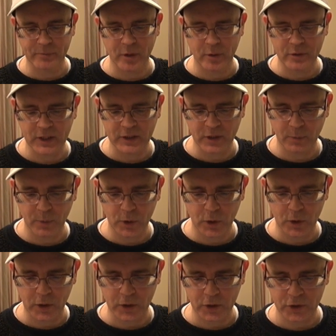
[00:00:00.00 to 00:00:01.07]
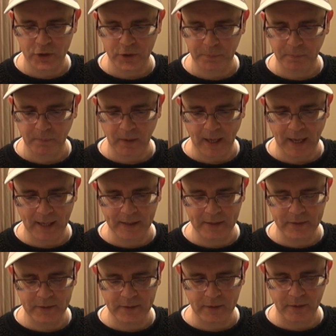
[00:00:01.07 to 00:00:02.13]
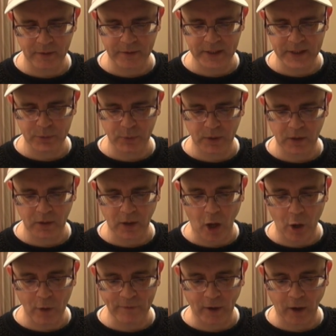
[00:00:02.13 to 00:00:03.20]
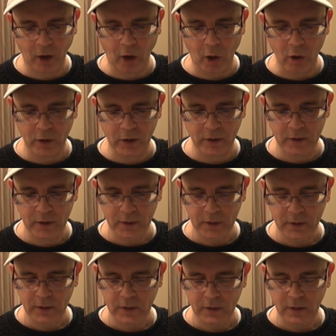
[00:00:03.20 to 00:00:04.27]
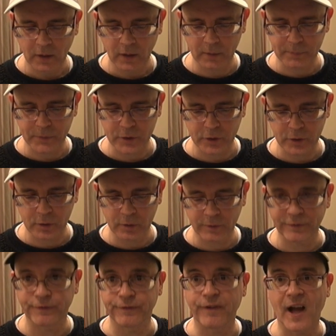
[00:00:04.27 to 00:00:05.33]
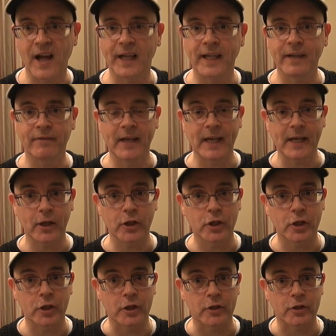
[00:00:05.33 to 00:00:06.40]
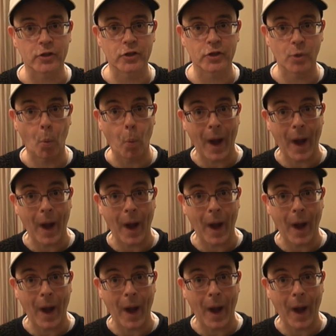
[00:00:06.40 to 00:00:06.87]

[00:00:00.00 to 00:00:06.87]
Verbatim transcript: the processor works. And this will overclock up to five gigahertz.